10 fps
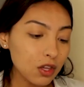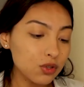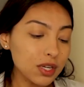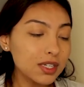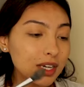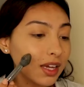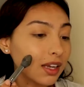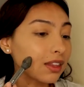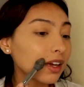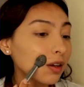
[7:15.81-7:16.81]
So I didn't take
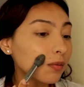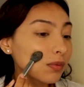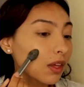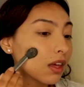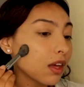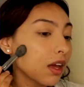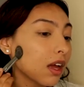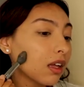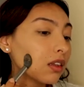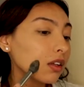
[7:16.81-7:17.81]
anything.
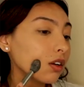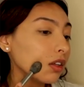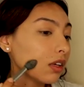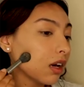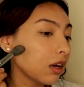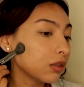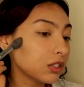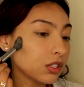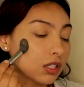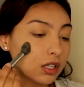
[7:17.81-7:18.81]
And literally, I
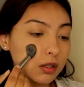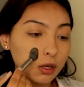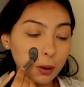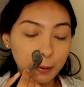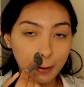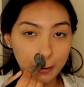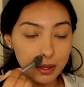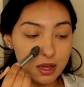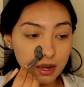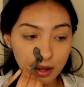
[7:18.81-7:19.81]
was just like
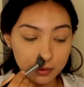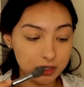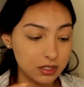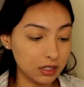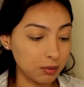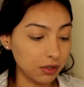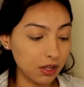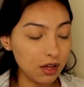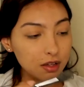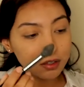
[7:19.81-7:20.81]
crying, and I would sleep a
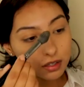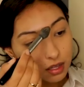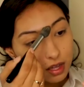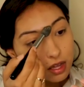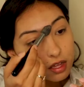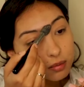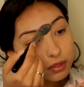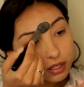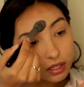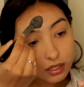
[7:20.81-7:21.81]
lot
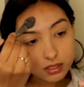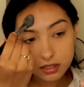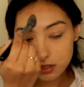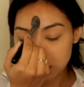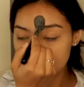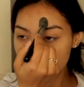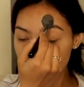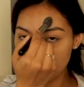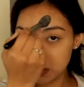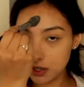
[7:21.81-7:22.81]
because
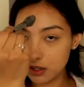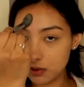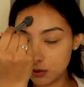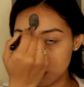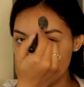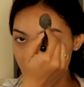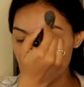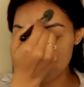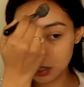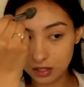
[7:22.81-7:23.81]
sleeping was
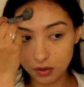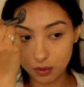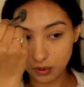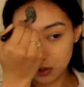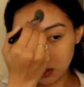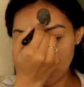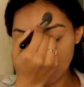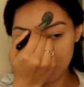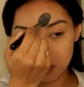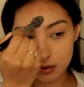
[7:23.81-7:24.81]
just like the only thing
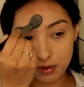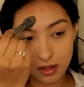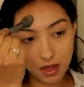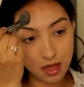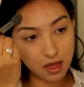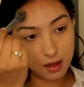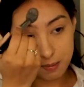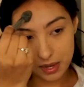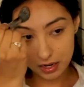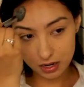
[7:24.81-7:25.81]
that
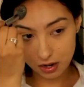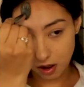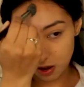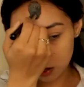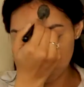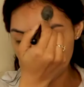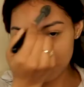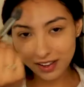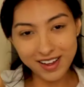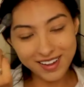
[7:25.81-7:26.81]
made it not
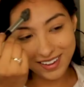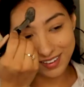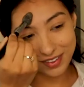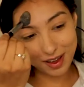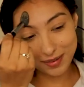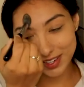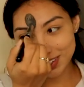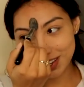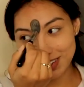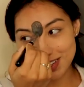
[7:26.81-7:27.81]
hurt, if that makes
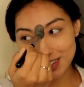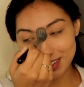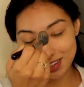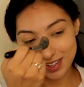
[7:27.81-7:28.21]
sense.